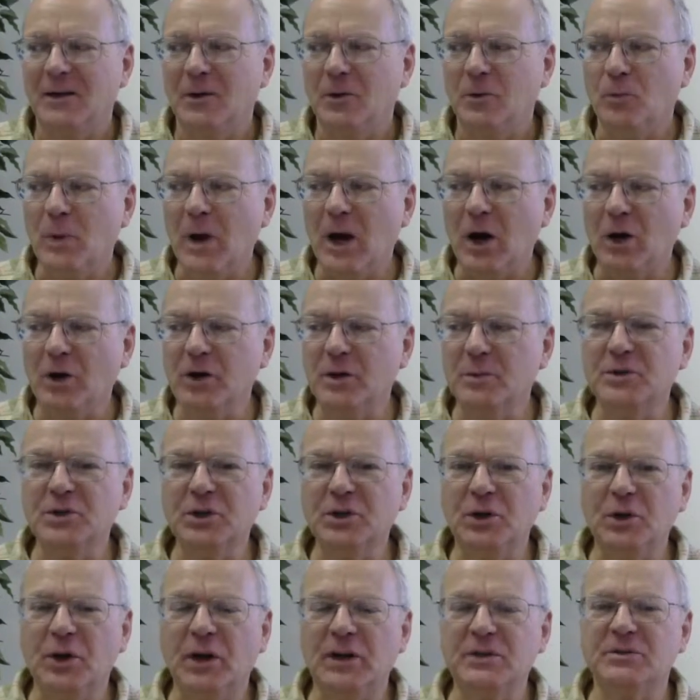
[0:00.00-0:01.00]
Welcome
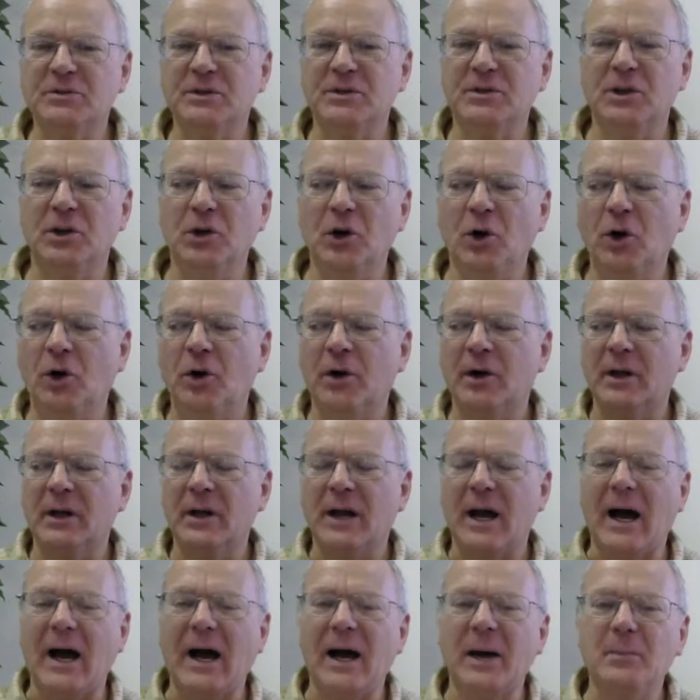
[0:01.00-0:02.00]
to Lunch with the Lord.
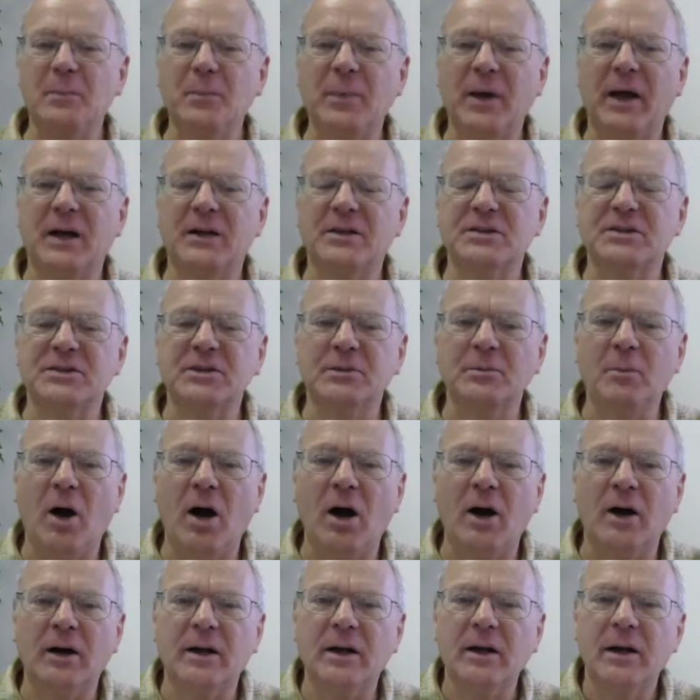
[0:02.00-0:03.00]
I'm Pastor
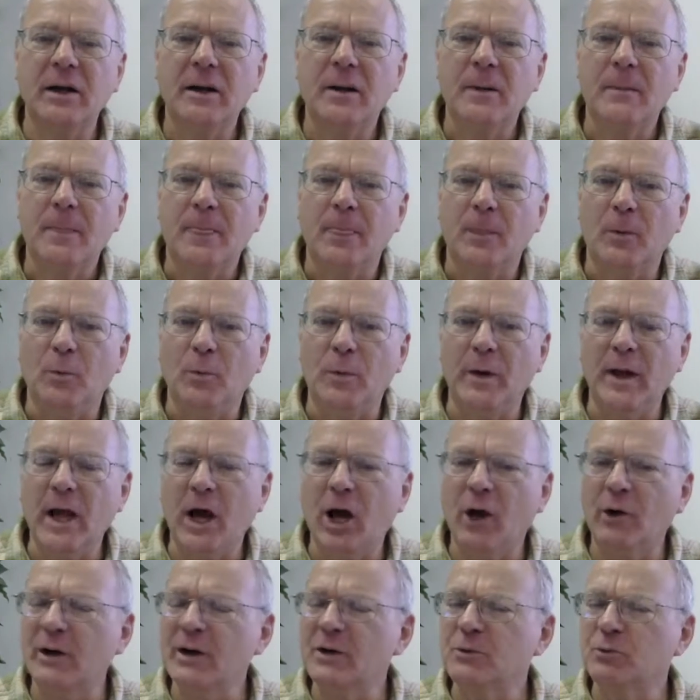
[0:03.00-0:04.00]
Mark. We
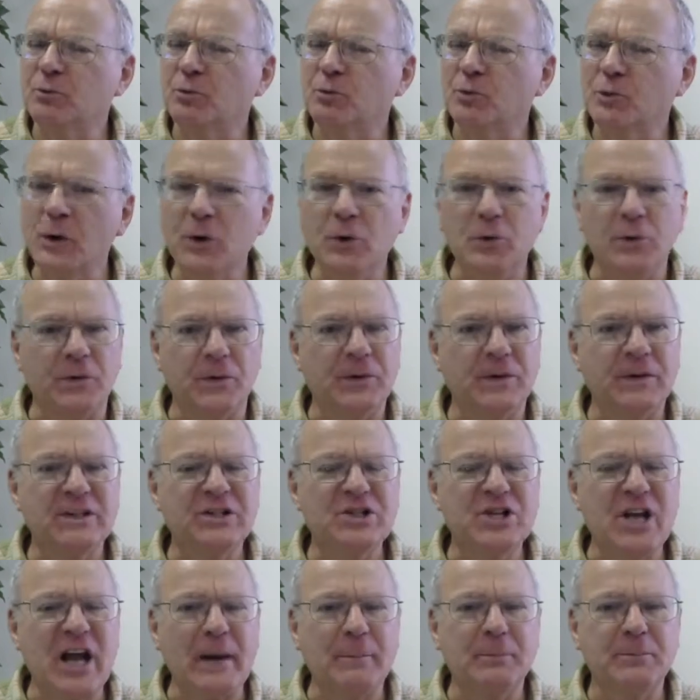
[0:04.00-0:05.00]
are in Ruth
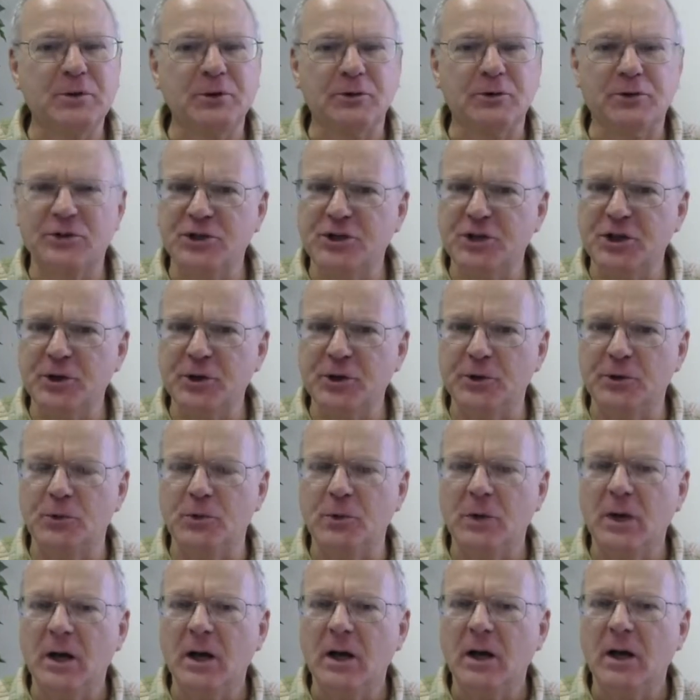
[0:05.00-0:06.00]
chapter
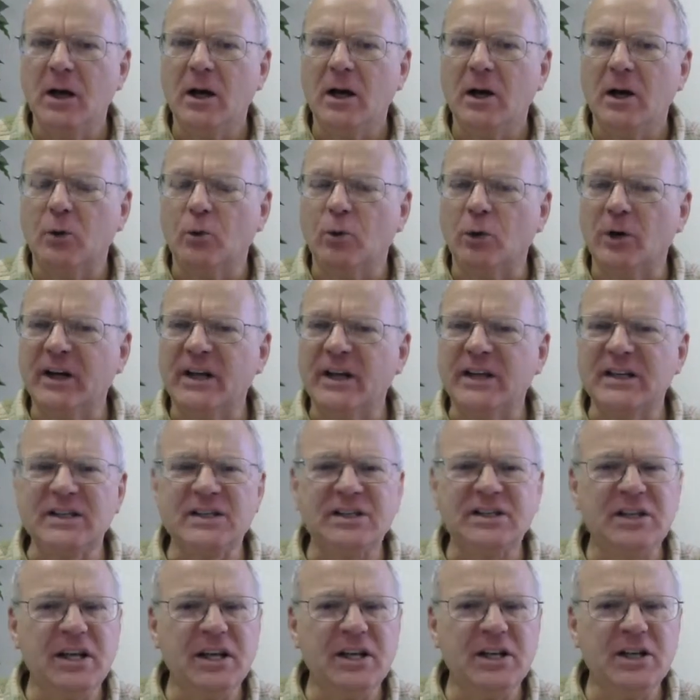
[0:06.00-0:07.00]
2. We're
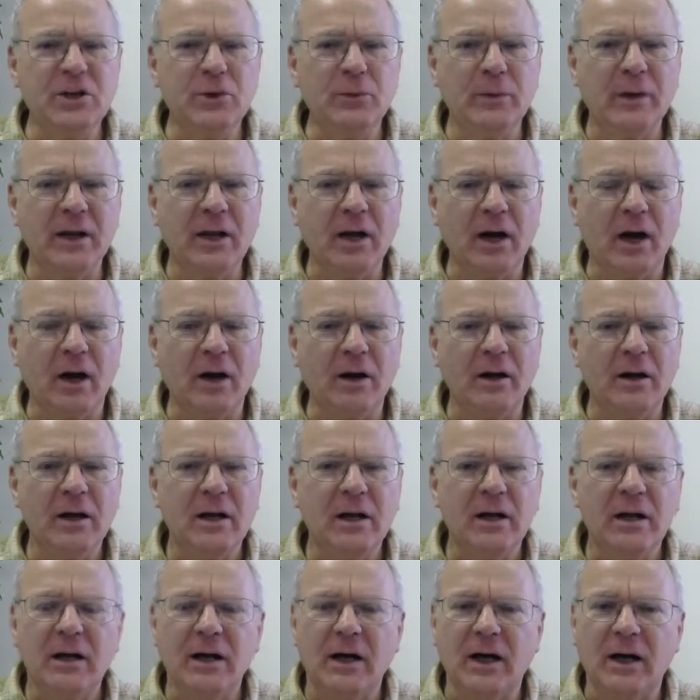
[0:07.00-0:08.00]
continuing our
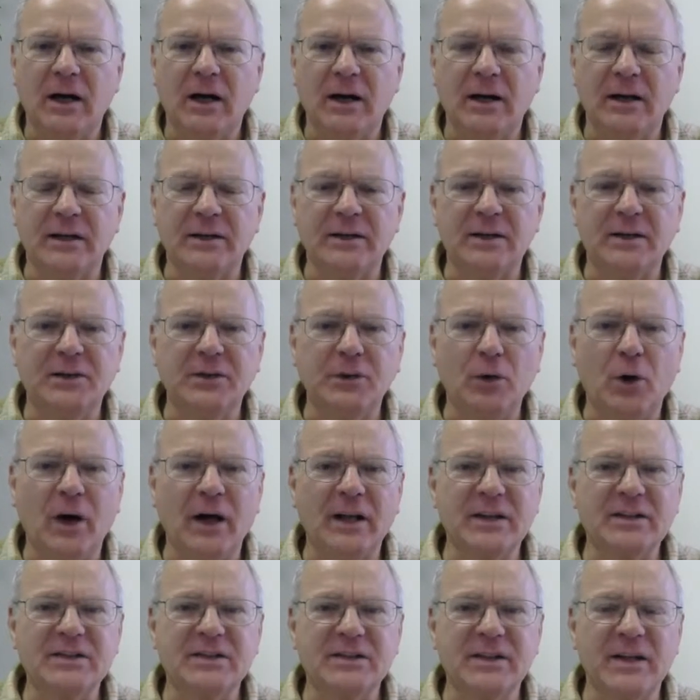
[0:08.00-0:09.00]

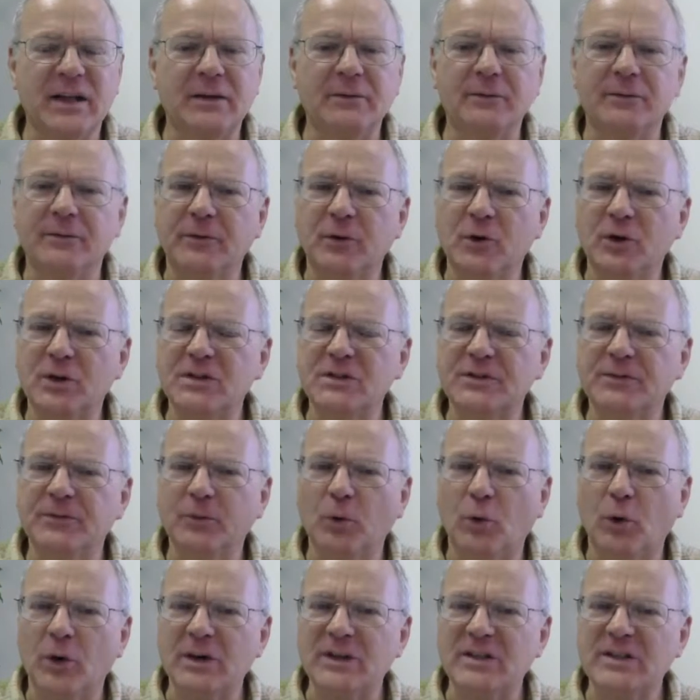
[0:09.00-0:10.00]
thoughts in verse
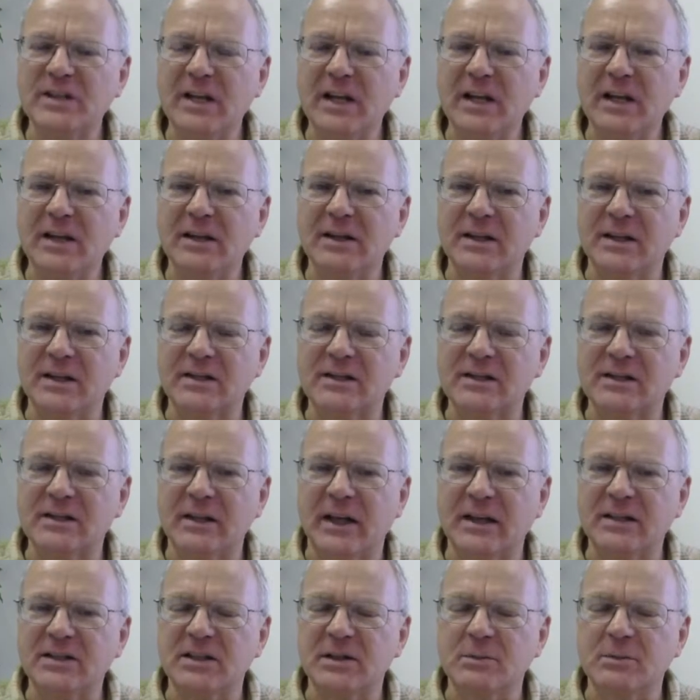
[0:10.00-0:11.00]
14 this
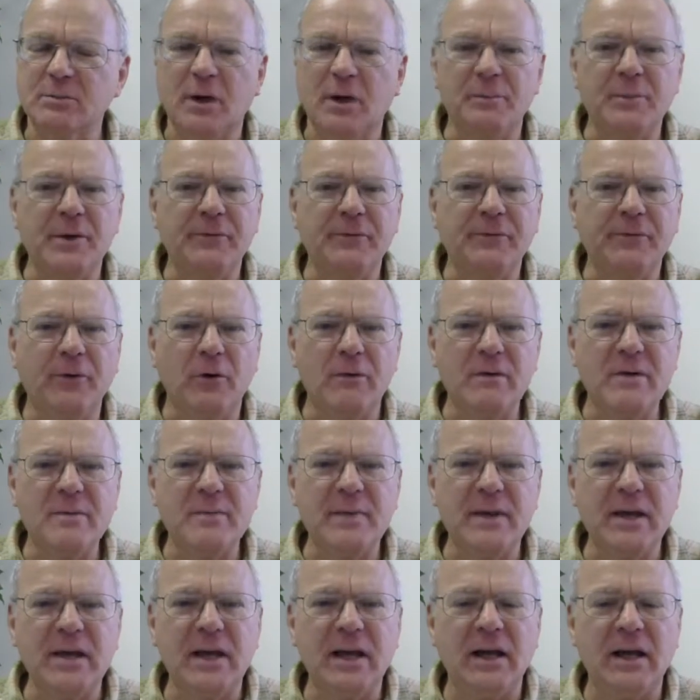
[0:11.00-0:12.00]
lesson. But before we
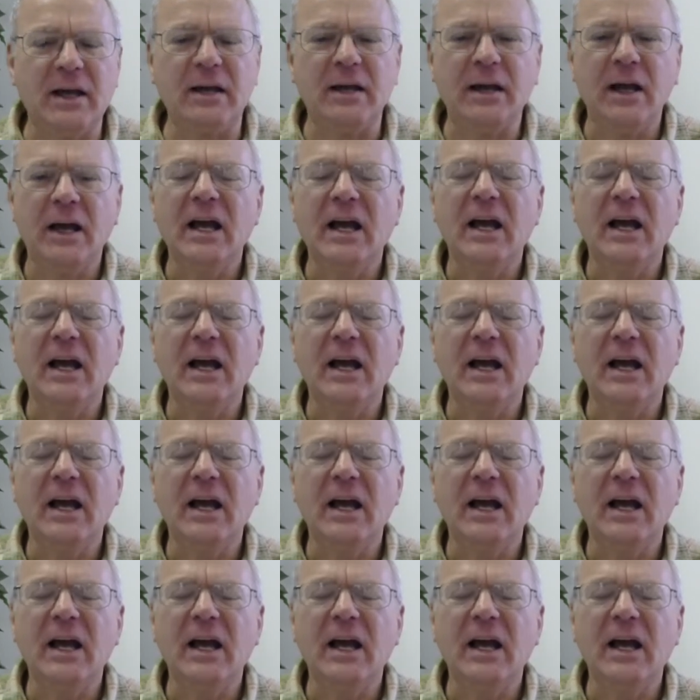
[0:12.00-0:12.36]
begin,